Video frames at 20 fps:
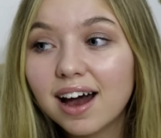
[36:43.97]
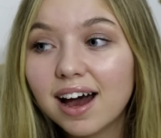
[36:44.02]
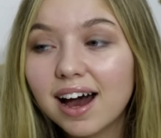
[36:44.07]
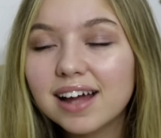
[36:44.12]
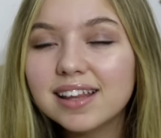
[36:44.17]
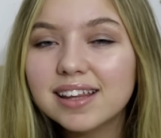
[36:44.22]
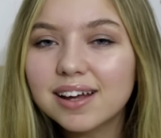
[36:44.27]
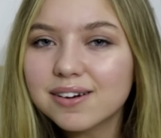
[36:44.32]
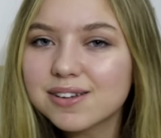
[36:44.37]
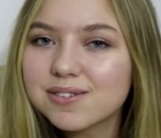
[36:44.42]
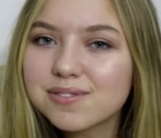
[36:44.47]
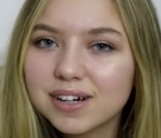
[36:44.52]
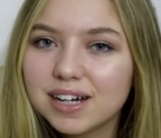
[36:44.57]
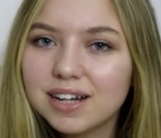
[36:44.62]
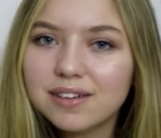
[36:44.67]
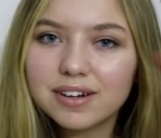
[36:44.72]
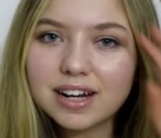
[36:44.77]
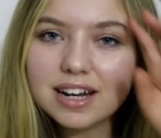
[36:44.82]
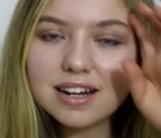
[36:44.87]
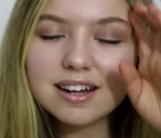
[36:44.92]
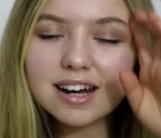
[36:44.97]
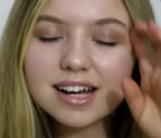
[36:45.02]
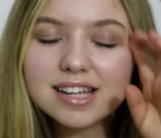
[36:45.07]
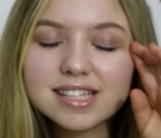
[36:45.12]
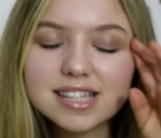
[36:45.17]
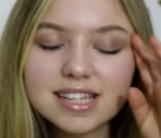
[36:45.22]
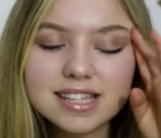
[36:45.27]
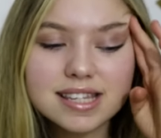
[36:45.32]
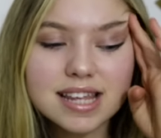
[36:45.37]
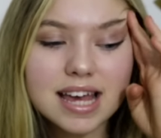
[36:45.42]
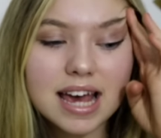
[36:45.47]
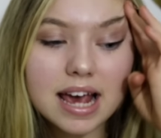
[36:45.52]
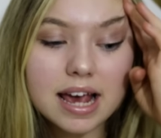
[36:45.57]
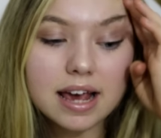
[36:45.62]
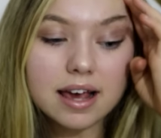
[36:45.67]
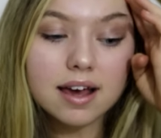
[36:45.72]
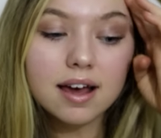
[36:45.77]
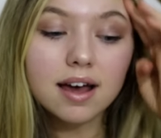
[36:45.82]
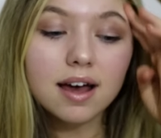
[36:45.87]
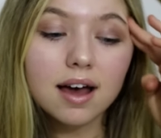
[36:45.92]
And that was really, really nice to
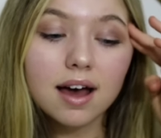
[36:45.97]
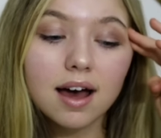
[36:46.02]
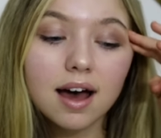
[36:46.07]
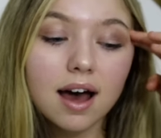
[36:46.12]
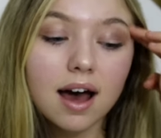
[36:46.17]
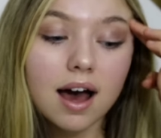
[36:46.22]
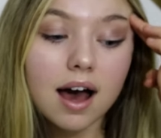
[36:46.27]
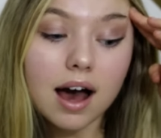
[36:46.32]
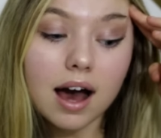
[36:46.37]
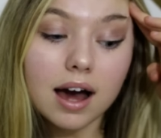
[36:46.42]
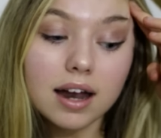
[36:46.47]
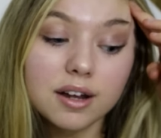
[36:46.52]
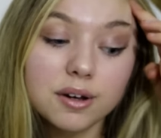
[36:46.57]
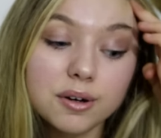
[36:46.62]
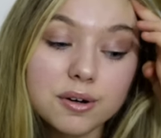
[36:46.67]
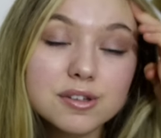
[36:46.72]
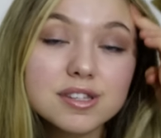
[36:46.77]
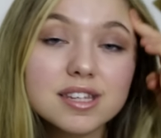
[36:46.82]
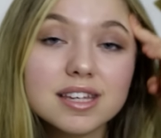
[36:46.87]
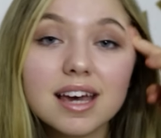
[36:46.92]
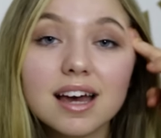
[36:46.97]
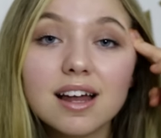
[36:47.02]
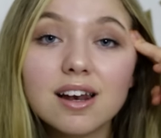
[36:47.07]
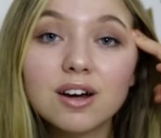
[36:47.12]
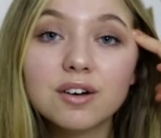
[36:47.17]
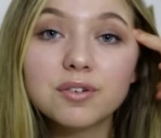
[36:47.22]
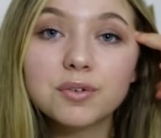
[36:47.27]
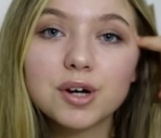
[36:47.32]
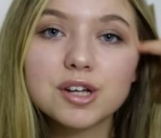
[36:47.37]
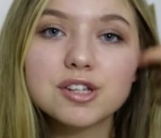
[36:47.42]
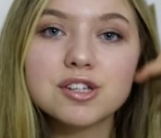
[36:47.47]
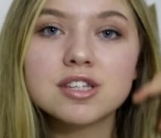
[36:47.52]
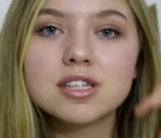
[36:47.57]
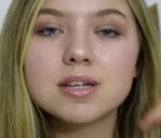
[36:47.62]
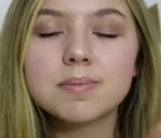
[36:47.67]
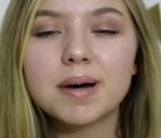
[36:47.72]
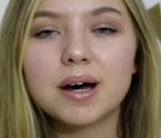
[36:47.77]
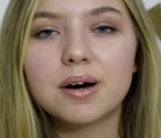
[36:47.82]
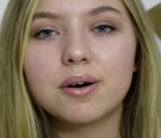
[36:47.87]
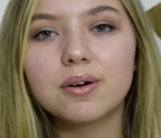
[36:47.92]
see. And I also get a lot of questions
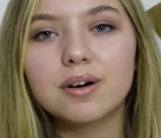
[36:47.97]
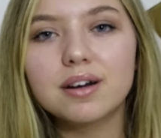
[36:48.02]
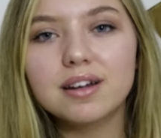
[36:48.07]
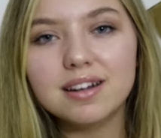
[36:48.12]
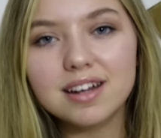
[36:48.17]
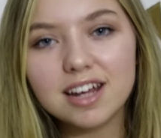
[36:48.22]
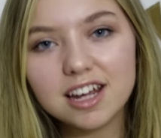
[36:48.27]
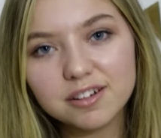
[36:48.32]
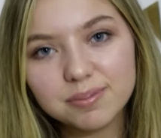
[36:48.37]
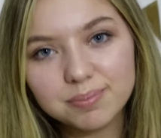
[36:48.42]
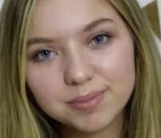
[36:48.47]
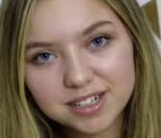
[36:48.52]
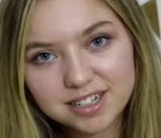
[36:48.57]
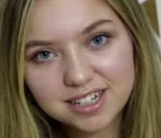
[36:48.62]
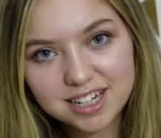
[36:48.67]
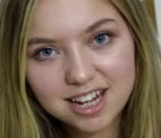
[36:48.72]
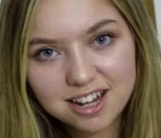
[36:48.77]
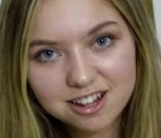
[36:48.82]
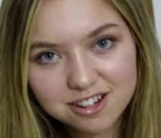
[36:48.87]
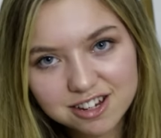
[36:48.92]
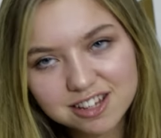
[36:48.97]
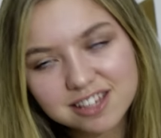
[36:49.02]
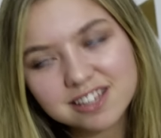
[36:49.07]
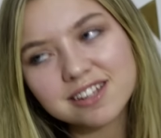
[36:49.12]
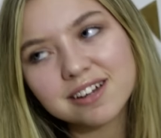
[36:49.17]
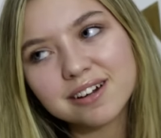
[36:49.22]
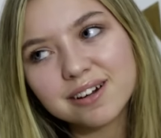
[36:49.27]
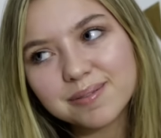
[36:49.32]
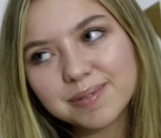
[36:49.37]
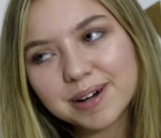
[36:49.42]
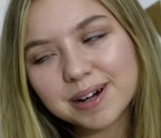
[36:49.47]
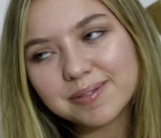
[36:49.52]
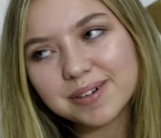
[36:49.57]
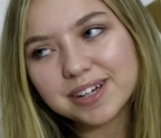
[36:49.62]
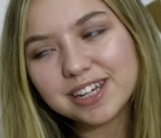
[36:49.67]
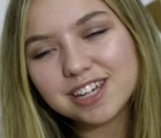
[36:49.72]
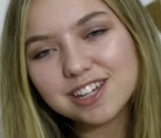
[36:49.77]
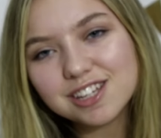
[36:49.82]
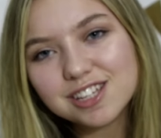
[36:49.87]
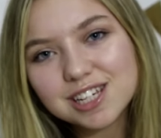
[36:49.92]
about if my teachers know about my
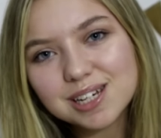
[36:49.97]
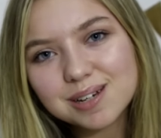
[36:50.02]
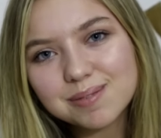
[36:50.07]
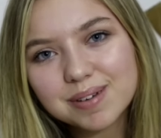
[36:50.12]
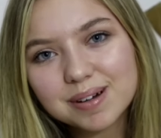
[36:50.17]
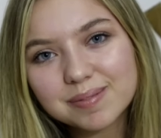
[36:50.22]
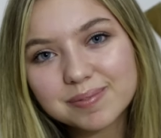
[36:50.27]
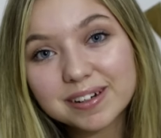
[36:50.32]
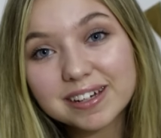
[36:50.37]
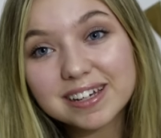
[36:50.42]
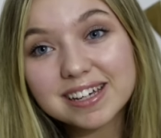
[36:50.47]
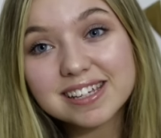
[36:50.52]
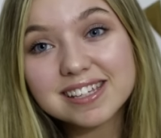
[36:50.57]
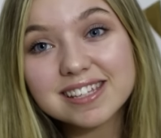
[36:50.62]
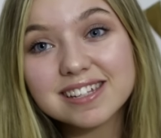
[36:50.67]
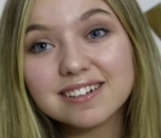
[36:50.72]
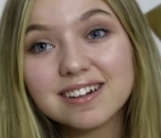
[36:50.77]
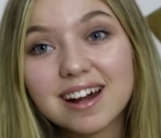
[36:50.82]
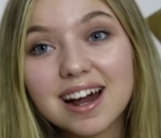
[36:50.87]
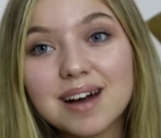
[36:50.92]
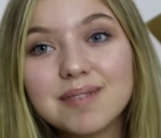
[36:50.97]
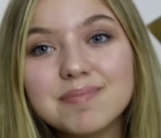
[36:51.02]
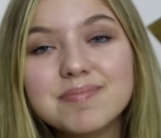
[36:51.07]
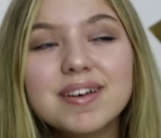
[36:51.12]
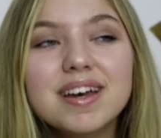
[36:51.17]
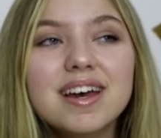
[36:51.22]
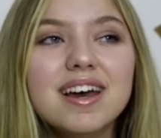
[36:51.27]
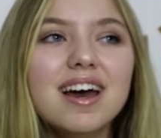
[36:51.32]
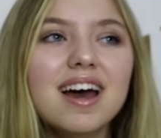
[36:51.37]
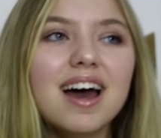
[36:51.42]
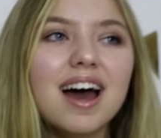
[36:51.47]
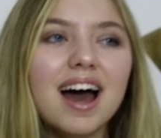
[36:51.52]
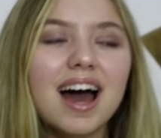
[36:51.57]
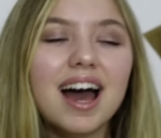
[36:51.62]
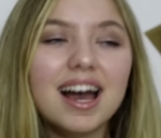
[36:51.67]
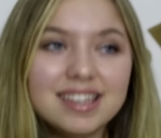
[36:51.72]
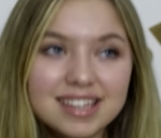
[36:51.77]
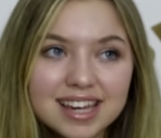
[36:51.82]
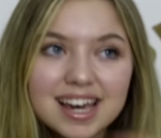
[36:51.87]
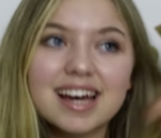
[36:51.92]
YouTube and my Instagram.
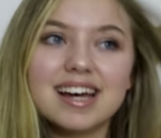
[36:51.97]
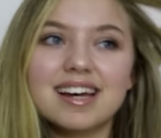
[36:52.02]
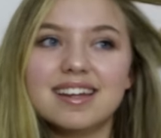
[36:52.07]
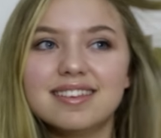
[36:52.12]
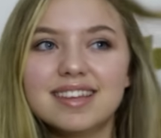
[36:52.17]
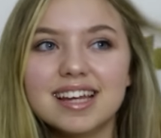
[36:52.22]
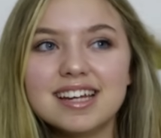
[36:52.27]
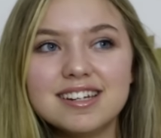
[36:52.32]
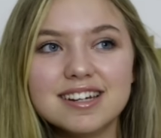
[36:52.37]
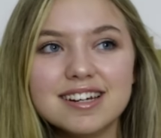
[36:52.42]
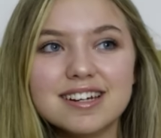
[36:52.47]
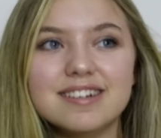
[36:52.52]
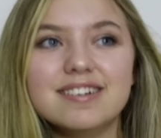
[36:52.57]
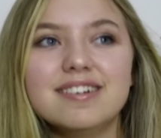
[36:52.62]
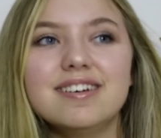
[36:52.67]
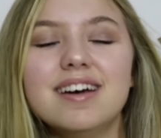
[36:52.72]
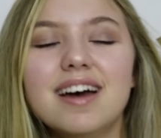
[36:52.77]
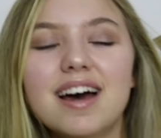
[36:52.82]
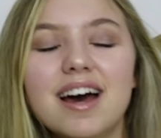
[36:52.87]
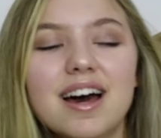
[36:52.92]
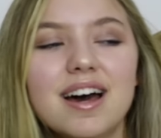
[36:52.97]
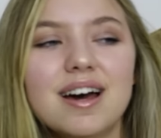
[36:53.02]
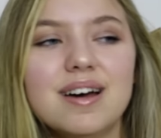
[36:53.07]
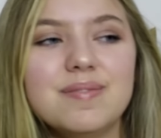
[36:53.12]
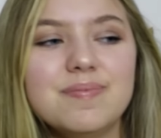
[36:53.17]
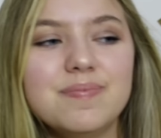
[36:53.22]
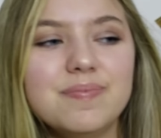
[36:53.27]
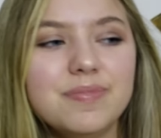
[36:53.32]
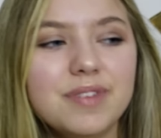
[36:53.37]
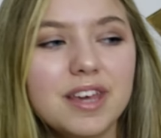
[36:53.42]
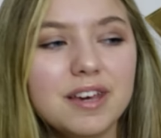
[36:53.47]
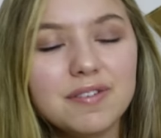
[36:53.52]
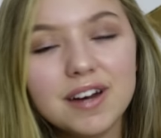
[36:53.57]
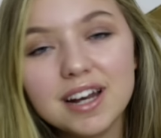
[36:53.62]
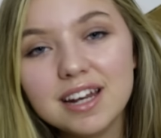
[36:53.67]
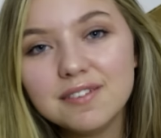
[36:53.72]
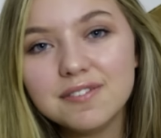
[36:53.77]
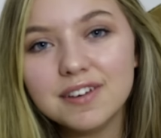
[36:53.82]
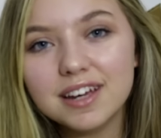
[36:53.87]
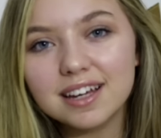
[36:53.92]
And yeah, they do. If
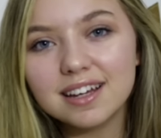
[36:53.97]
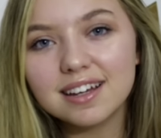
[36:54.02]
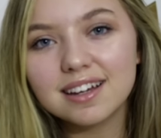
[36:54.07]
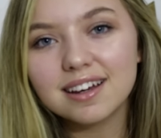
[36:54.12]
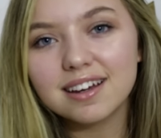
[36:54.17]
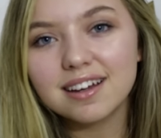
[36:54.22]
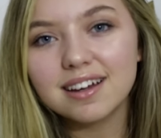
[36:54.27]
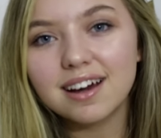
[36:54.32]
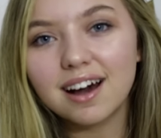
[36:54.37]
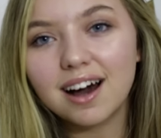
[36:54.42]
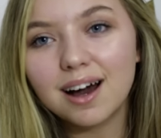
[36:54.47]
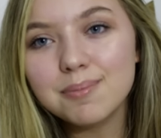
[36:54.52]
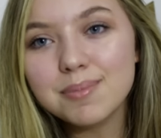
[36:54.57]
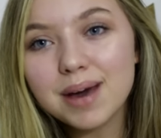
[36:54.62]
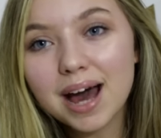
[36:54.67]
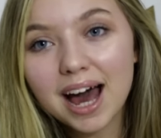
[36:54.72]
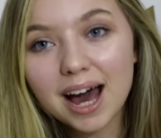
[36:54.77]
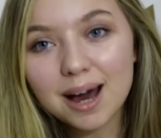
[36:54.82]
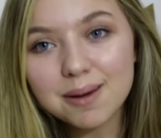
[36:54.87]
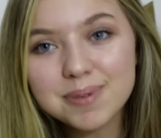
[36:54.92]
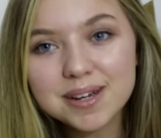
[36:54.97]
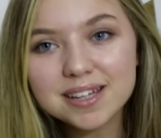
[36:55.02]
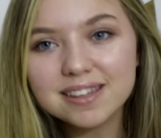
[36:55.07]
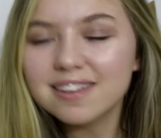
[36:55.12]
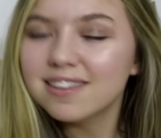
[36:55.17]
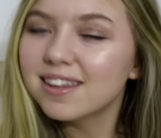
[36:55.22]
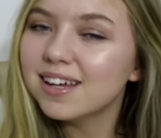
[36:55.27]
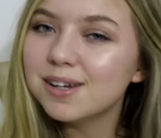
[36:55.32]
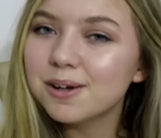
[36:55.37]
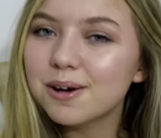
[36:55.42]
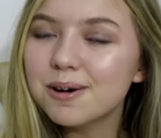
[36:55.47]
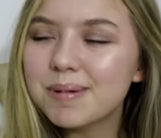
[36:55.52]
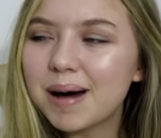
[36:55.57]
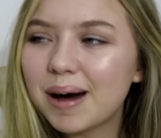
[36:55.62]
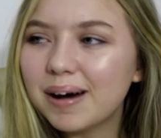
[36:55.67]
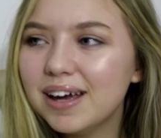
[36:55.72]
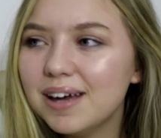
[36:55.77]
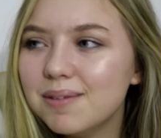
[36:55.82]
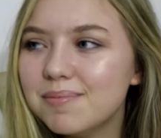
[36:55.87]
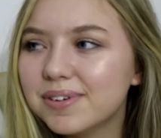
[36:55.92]
anything, I'm happy that they know
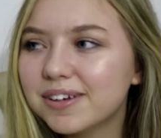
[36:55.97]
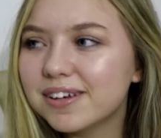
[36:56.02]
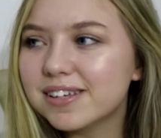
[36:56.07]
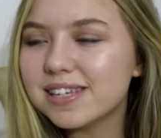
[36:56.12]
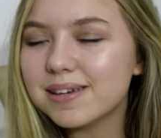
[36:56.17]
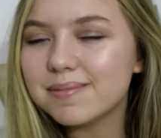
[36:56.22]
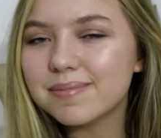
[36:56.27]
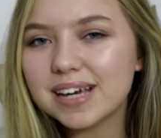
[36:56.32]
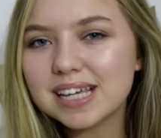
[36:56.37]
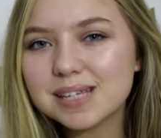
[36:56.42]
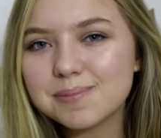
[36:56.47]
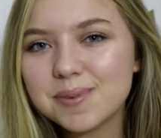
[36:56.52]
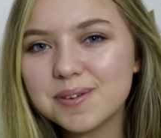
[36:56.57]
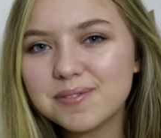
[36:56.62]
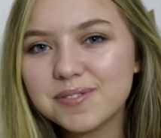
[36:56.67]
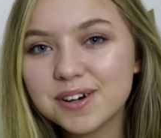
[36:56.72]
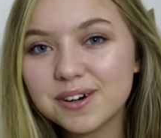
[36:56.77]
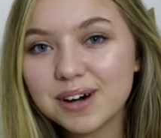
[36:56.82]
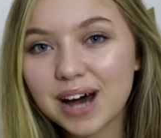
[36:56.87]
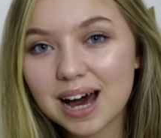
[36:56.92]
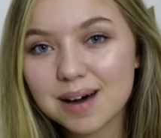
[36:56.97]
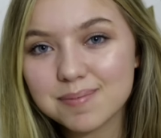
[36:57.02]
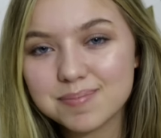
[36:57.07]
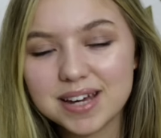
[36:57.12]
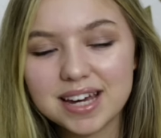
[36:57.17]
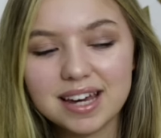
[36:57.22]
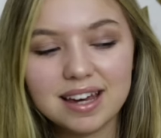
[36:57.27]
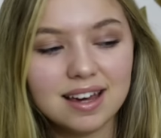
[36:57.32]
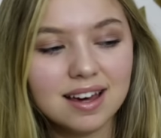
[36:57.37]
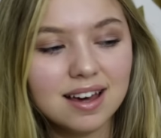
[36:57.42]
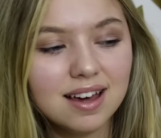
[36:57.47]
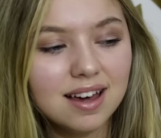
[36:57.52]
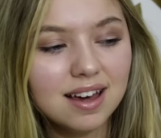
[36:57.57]
about it, because it makes me feel happy,